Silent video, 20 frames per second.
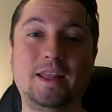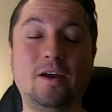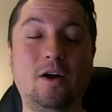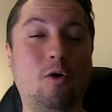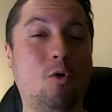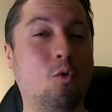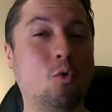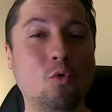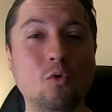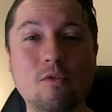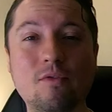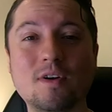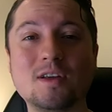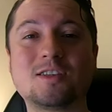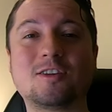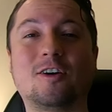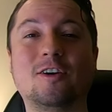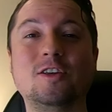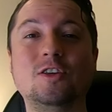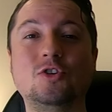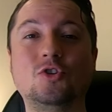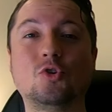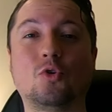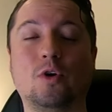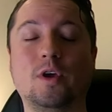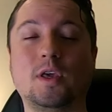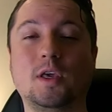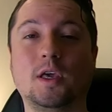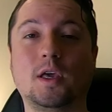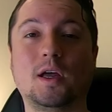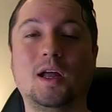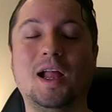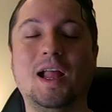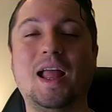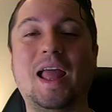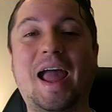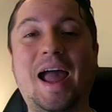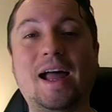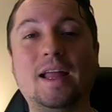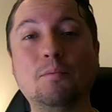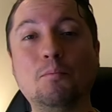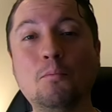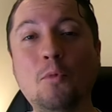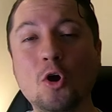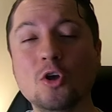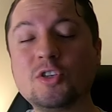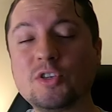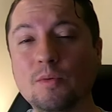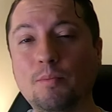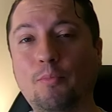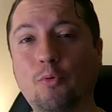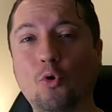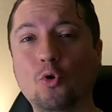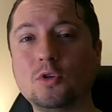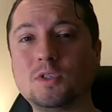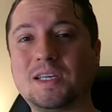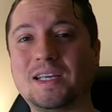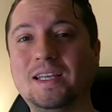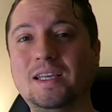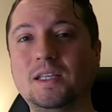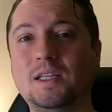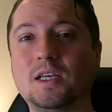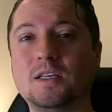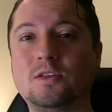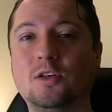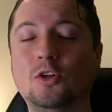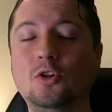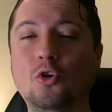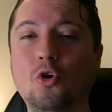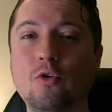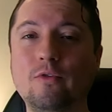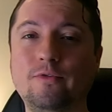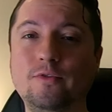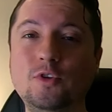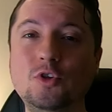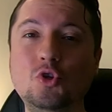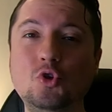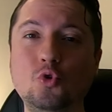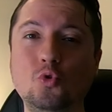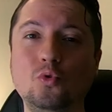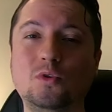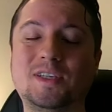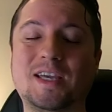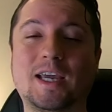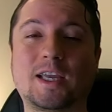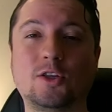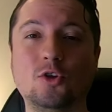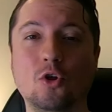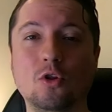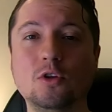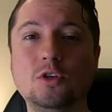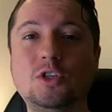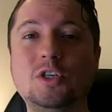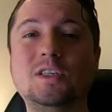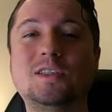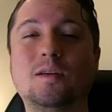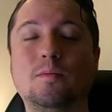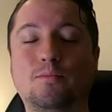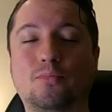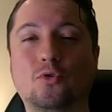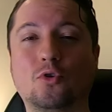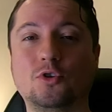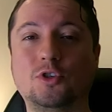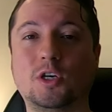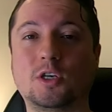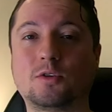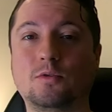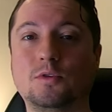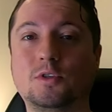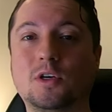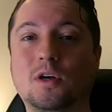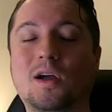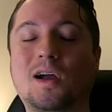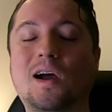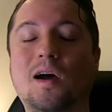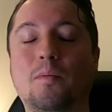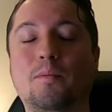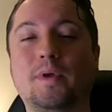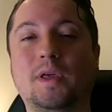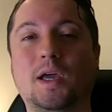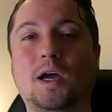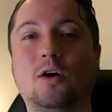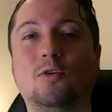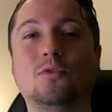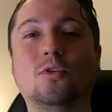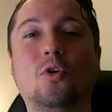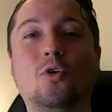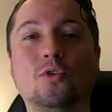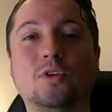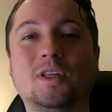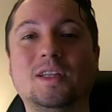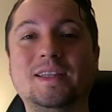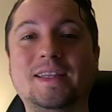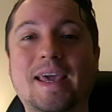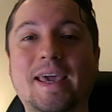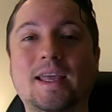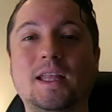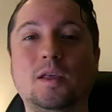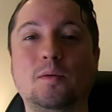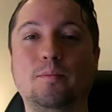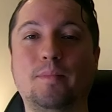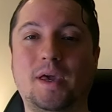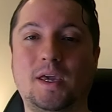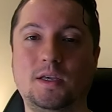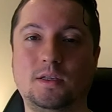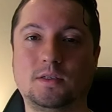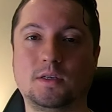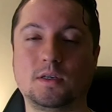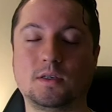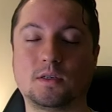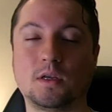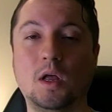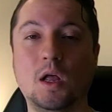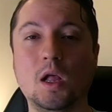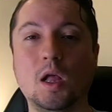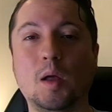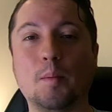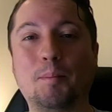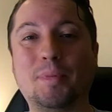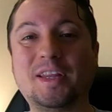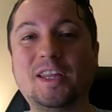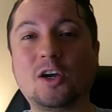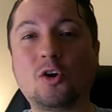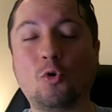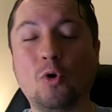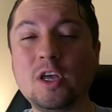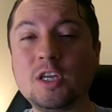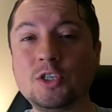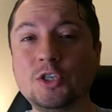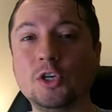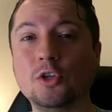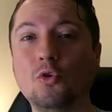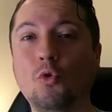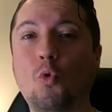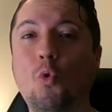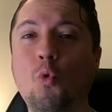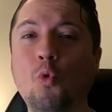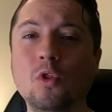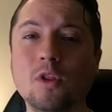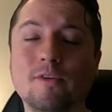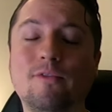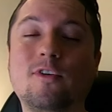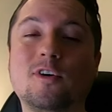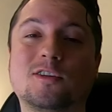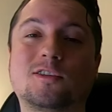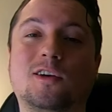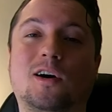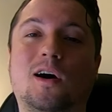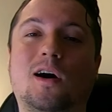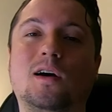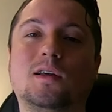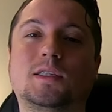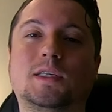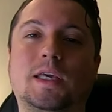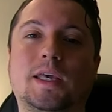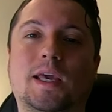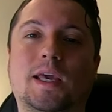all of us are enjoying it. And most importantly, there's a lot of new technologies and projects which are coming out on a daily basis. But the question all of us are asking